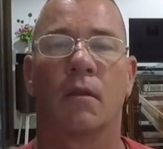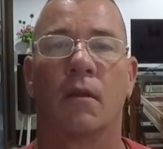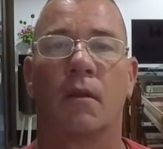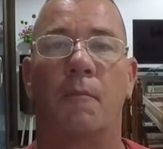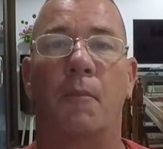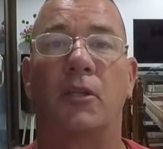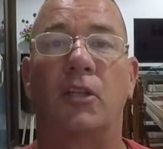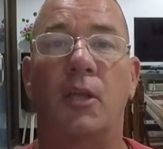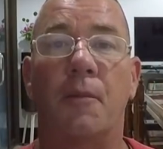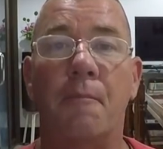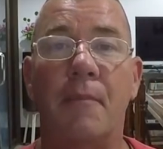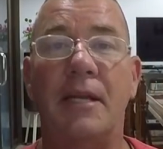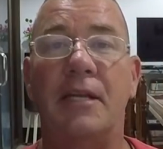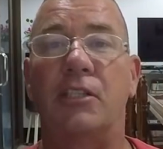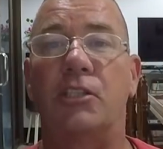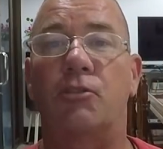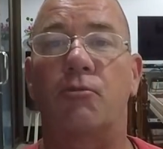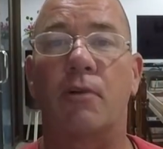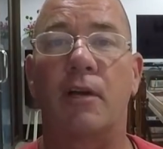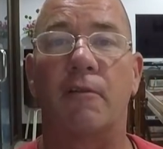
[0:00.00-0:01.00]
but the
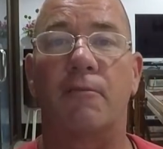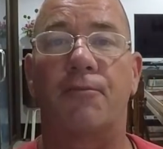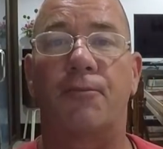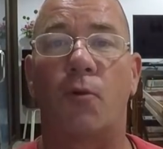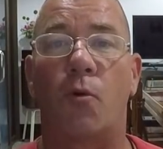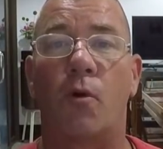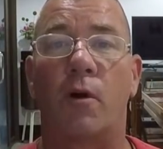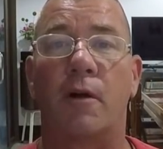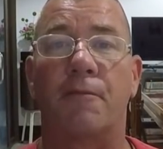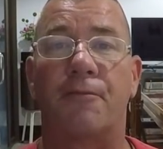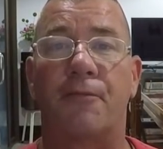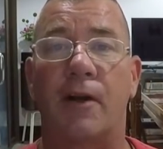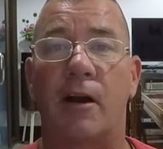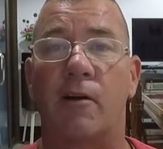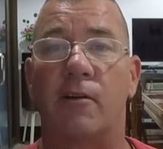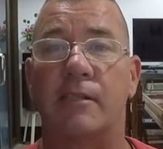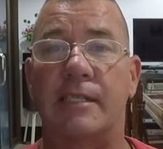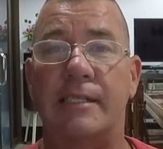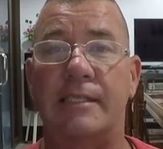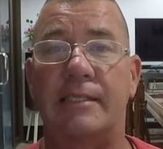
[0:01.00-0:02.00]
Ministry of Foreign
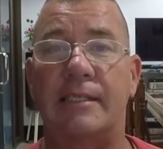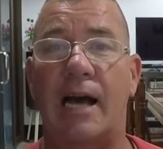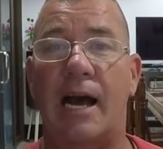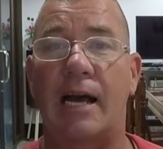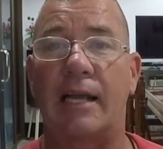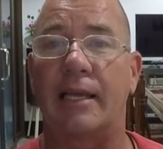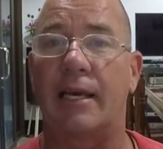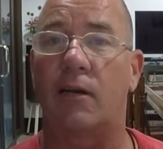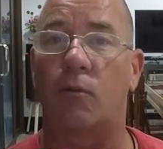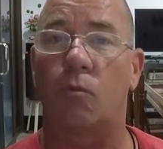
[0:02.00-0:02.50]
Affairs in Thailand